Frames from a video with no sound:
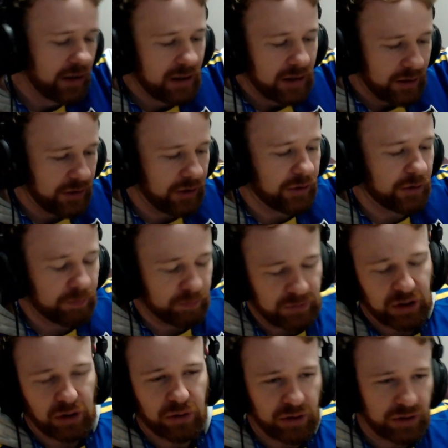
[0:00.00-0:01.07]

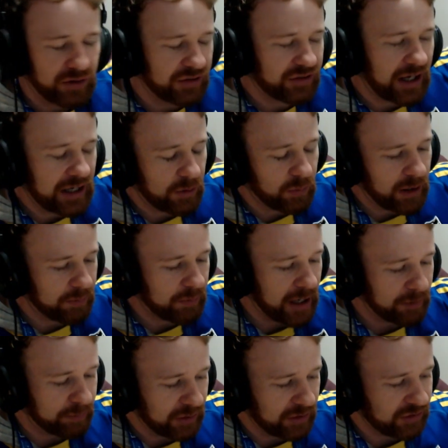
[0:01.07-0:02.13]
takeaway
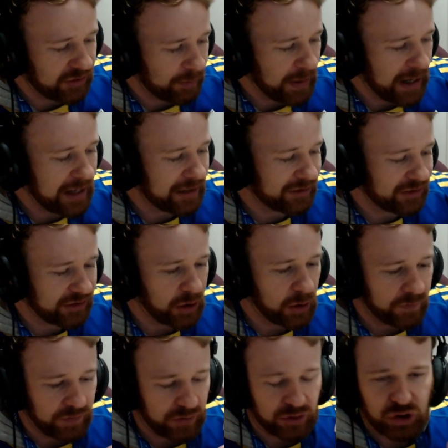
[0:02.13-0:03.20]
bag, because the bag
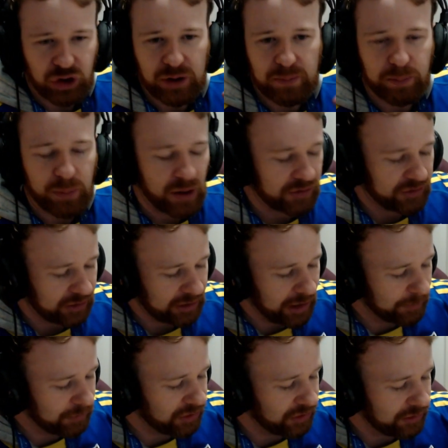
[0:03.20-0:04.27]
itself or the chip box it
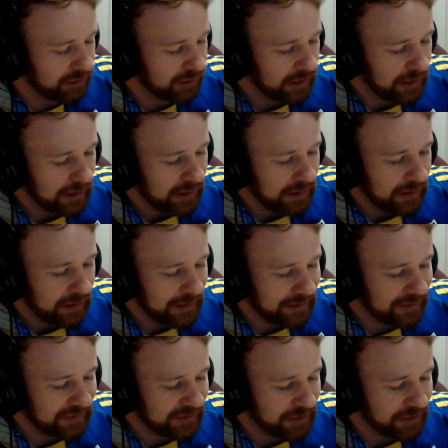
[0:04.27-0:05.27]
comes in is